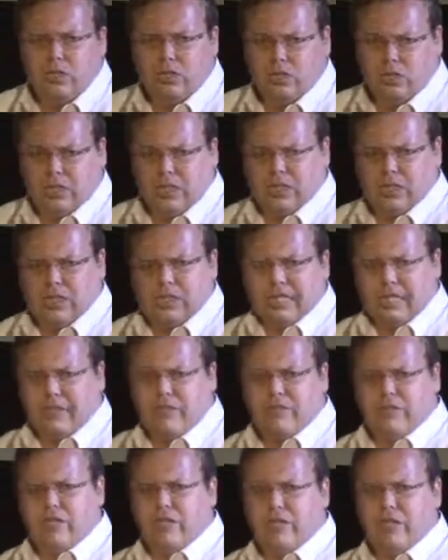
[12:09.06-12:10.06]
So basically
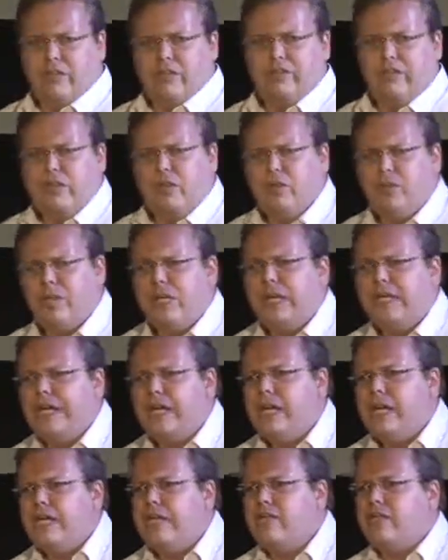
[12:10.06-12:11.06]
giving giving you an
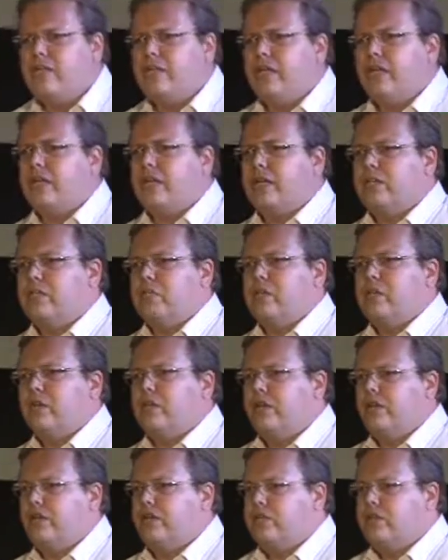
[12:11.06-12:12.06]
engaging
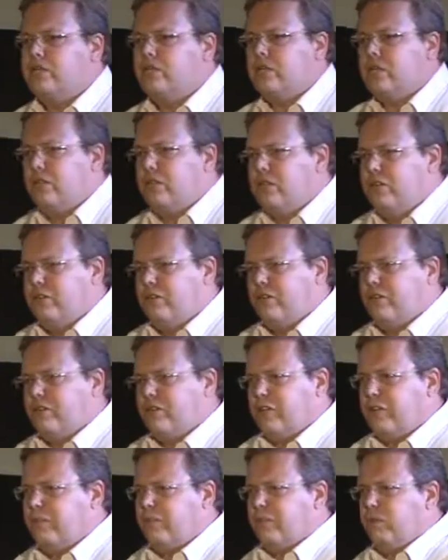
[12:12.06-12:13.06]
experience
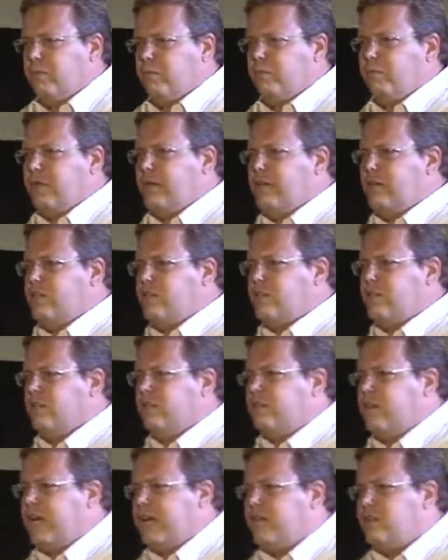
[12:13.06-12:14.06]
You've got front pages
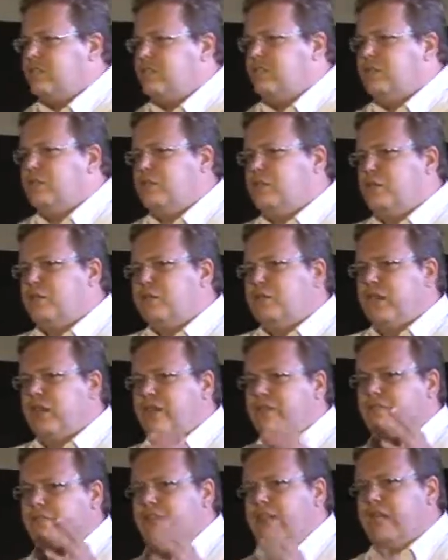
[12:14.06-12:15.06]
of magazines that
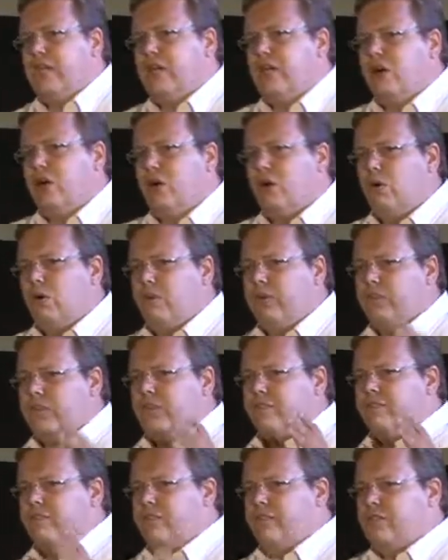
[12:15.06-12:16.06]
play video, that
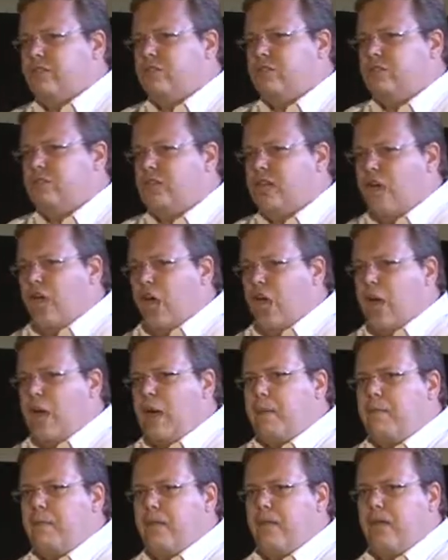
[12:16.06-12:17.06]
have things
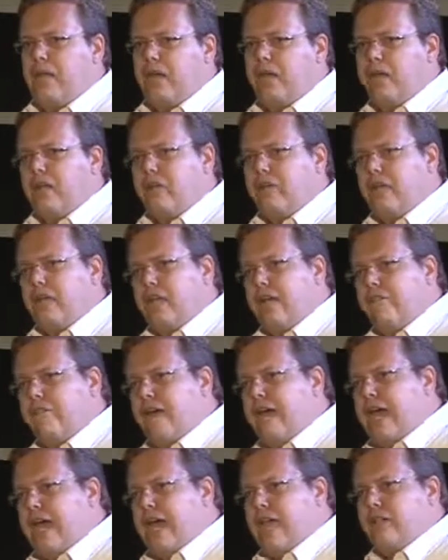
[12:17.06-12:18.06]
happening. You can have
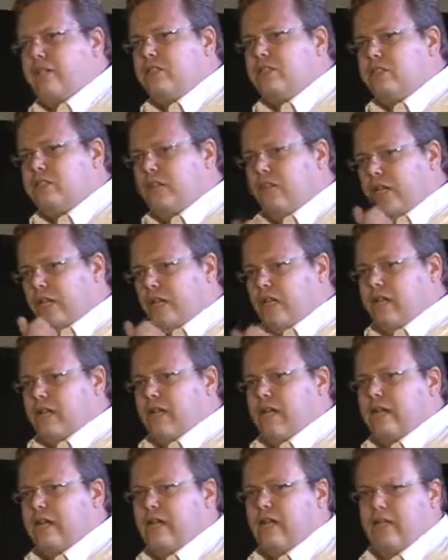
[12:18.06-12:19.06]
ads,
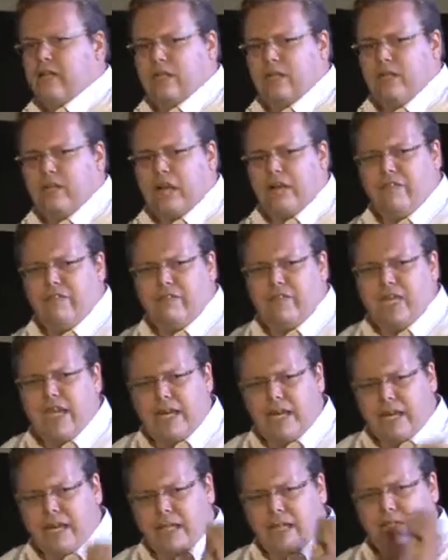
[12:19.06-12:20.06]
like uh, Nivea
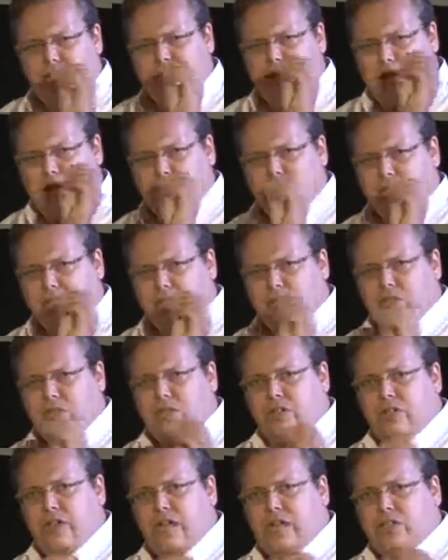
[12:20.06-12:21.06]
ads that you can
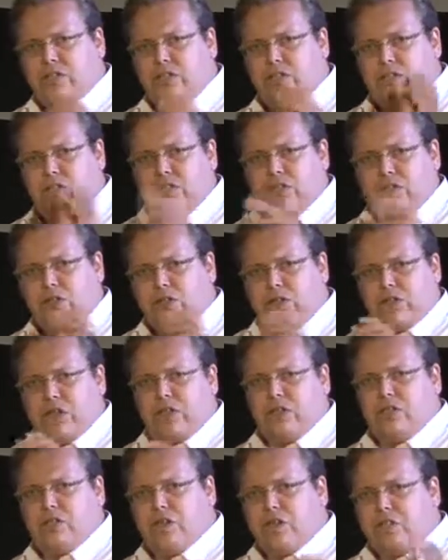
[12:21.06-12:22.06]
scratch, you
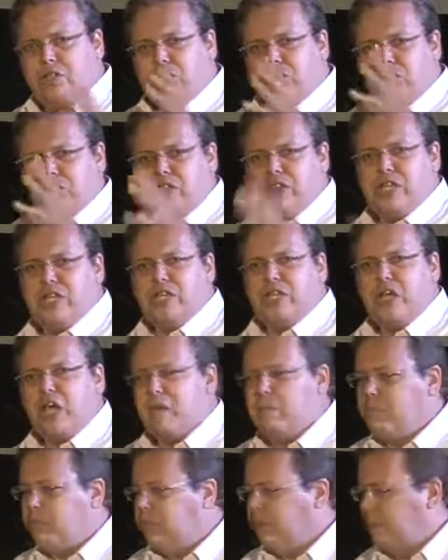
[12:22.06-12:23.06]
can touch, and things
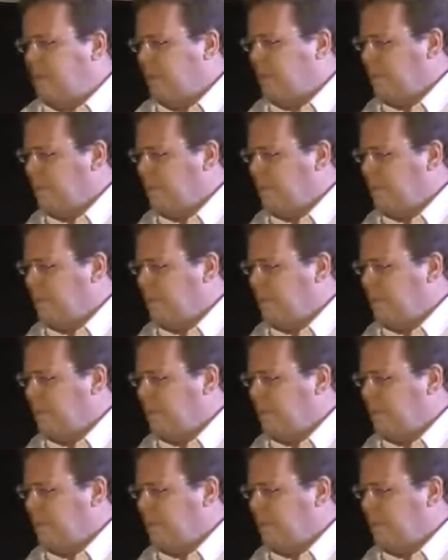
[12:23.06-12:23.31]
happen.